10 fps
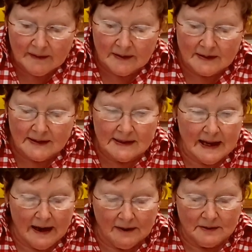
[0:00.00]
the
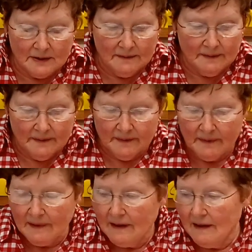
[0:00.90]
snout
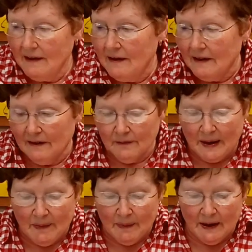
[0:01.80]
of
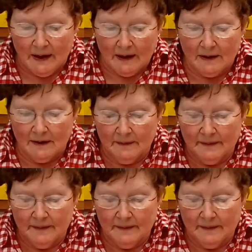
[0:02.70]
my pig.